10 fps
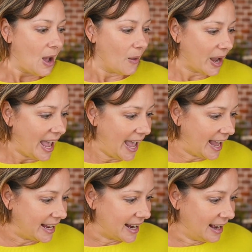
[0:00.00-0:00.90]

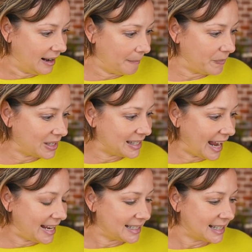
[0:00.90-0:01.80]
Okay,
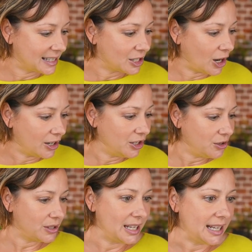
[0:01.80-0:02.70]
Zane says, started
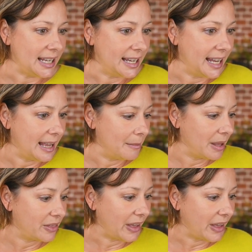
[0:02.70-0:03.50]
using Ecamm.